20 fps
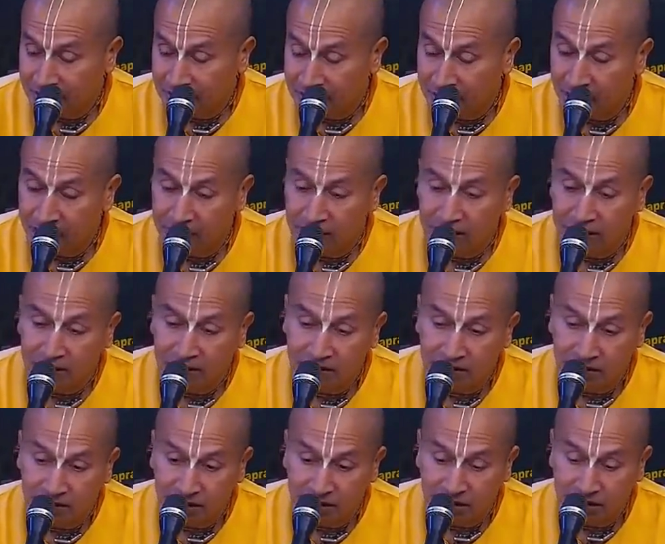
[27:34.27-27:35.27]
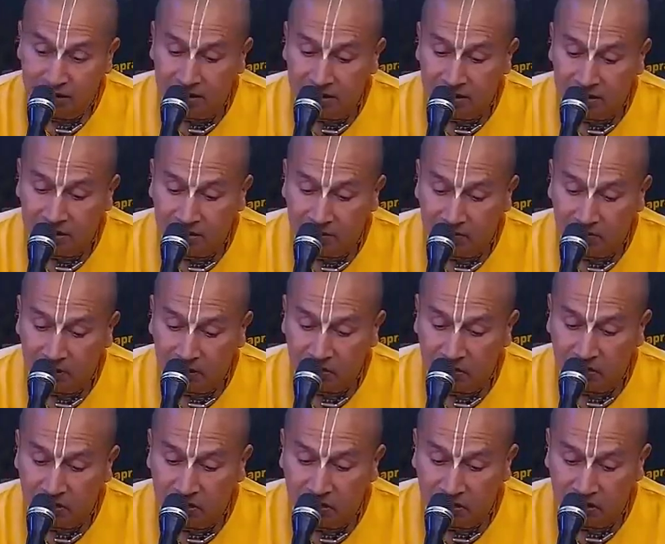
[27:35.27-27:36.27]
And that is
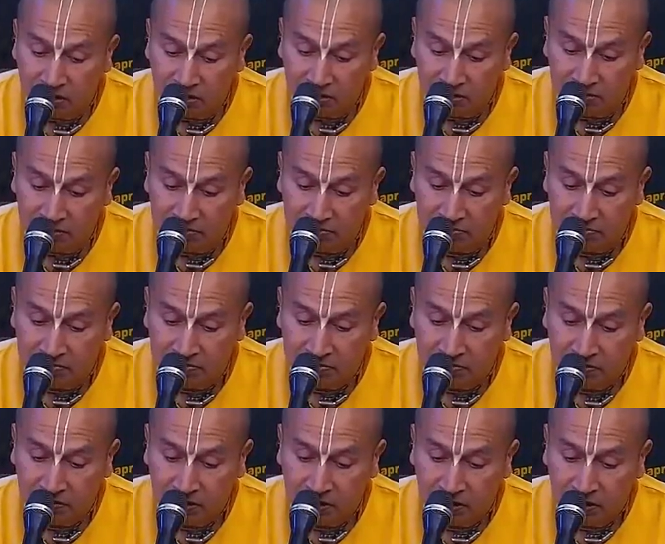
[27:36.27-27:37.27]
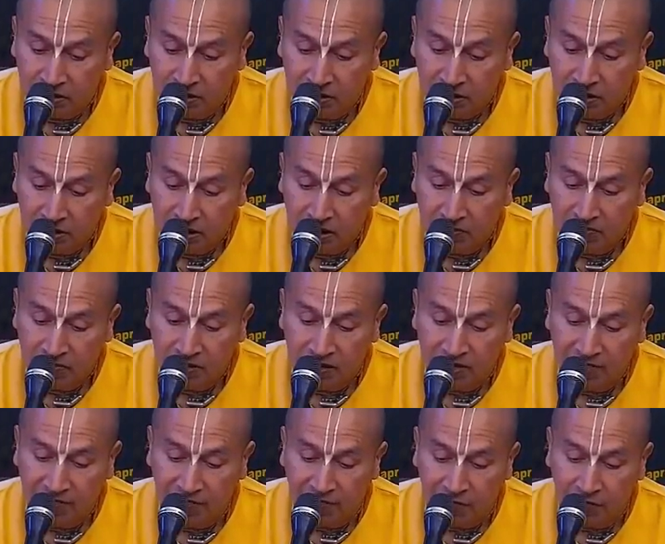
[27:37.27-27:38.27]
patita. And
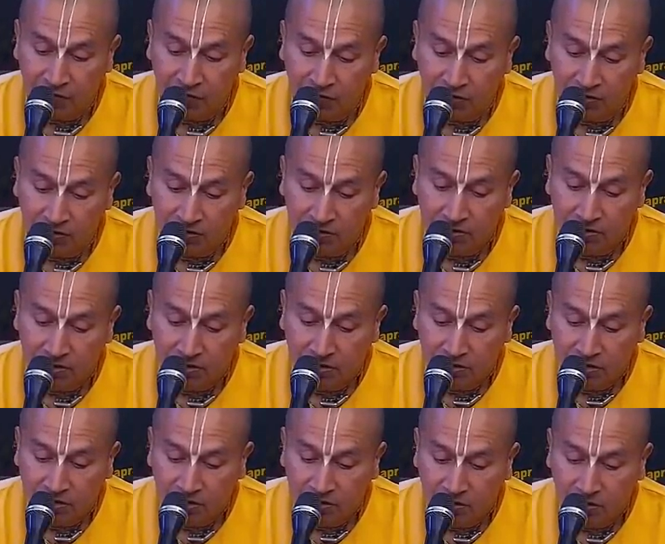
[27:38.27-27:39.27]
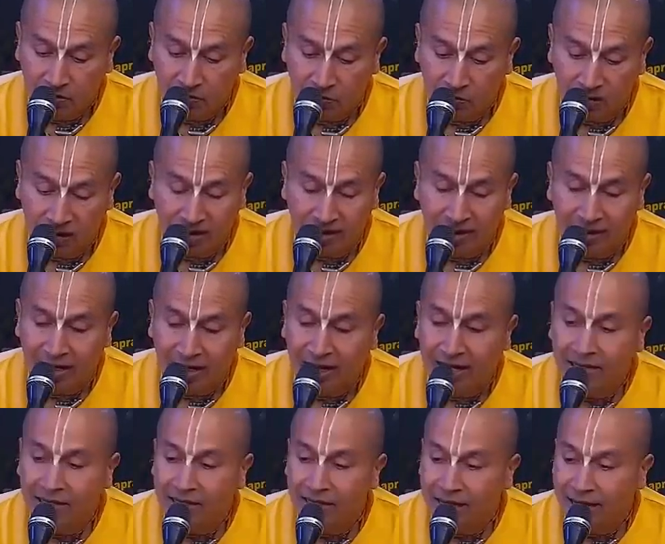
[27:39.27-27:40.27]
therefore, one
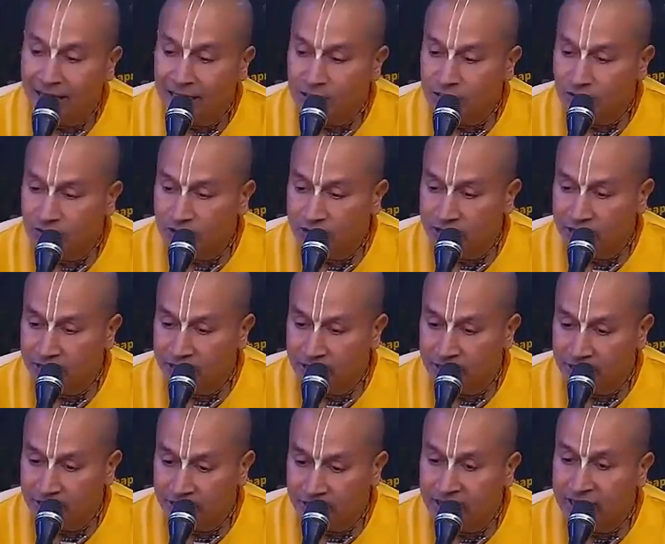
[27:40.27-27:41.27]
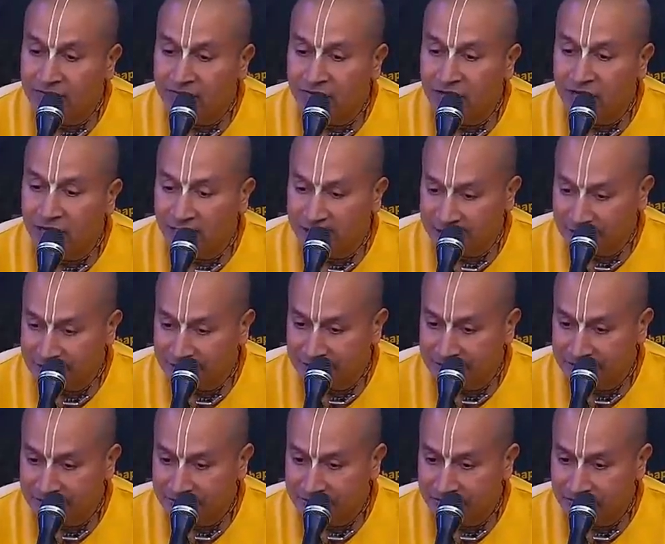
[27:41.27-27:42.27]
can actually deviate.
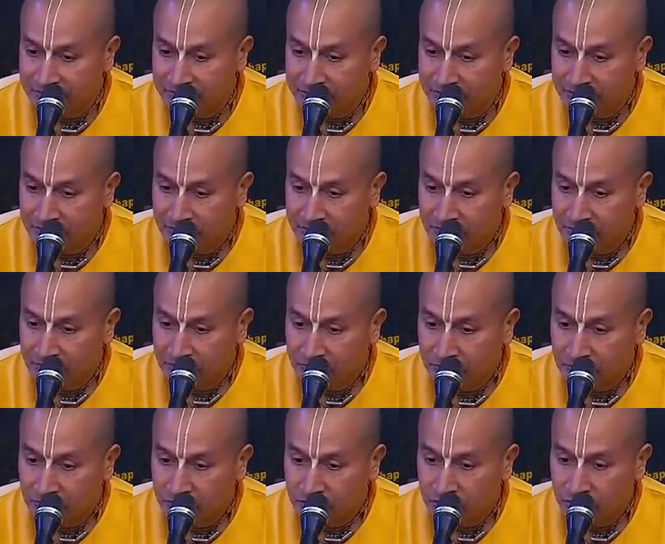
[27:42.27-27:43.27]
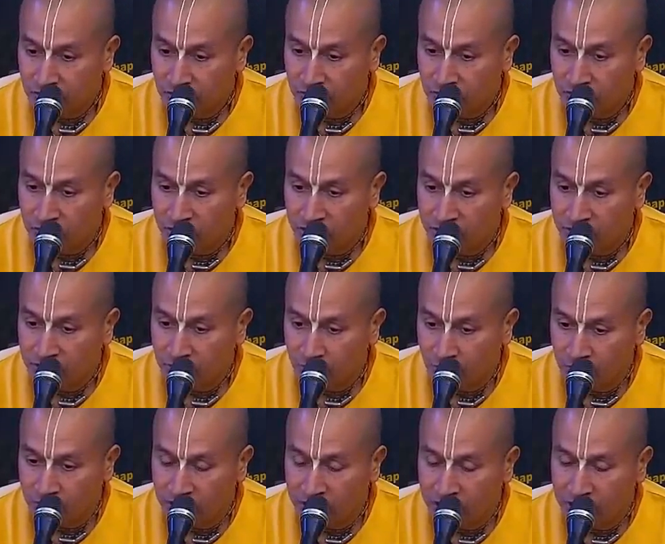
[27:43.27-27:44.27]
So a
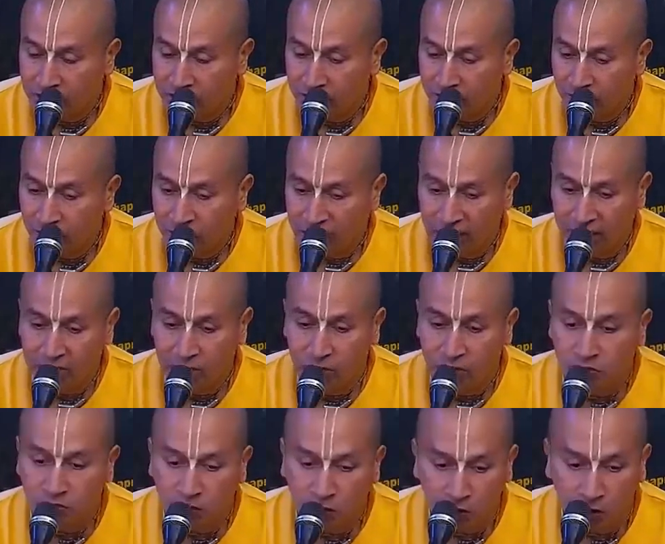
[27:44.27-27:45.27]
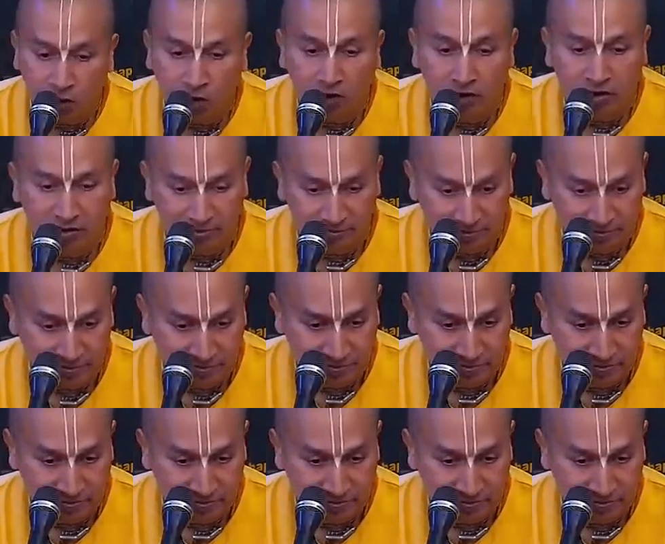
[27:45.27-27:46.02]
devotee prays to the Lord